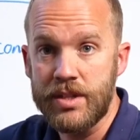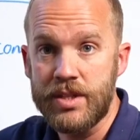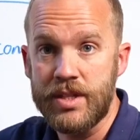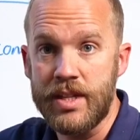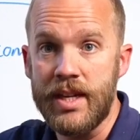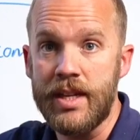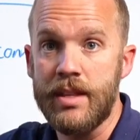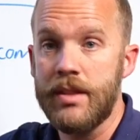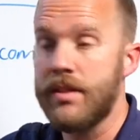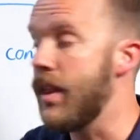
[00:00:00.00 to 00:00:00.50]

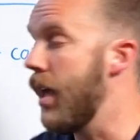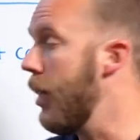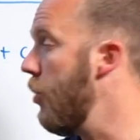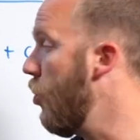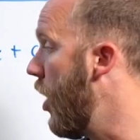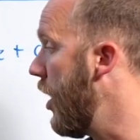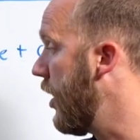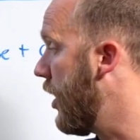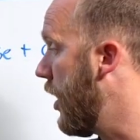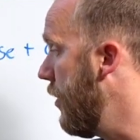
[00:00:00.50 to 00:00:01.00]
seat, they
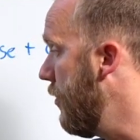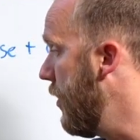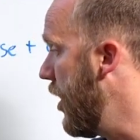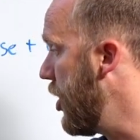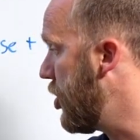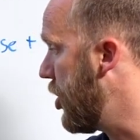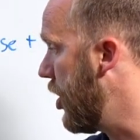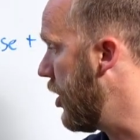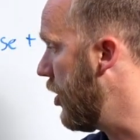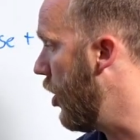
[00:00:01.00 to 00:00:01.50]
want
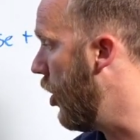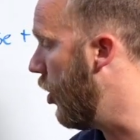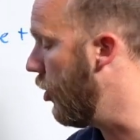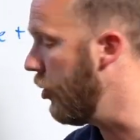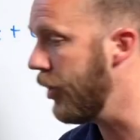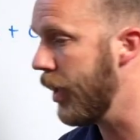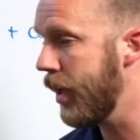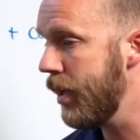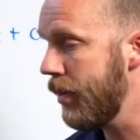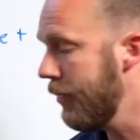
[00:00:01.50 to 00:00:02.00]
commission
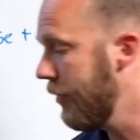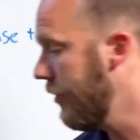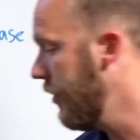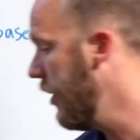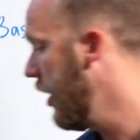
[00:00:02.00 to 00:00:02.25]
only.